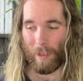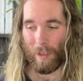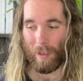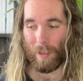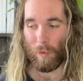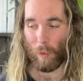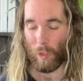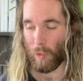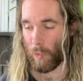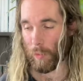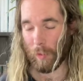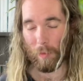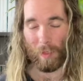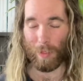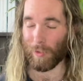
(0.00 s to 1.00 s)
which
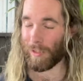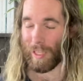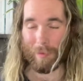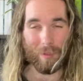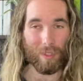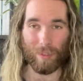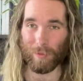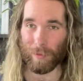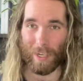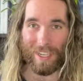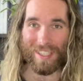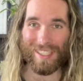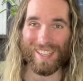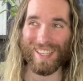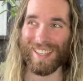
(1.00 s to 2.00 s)
will take me to the
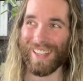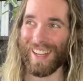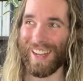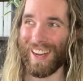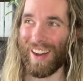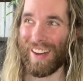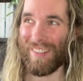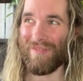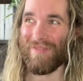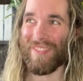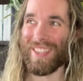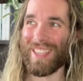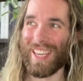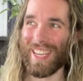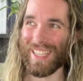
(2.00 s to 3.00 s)
race.
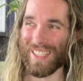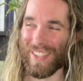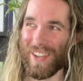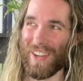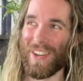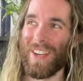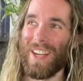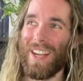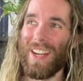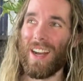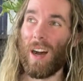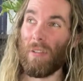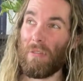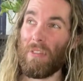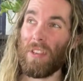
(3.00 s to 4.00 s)
So
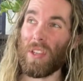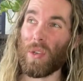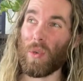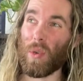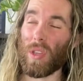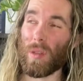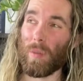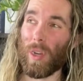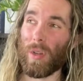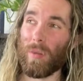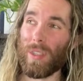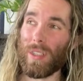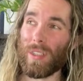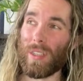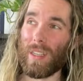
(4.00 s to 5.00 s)
I'm feeling good at the
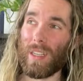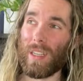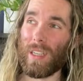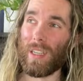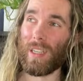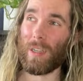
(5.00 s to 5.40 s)
moment. I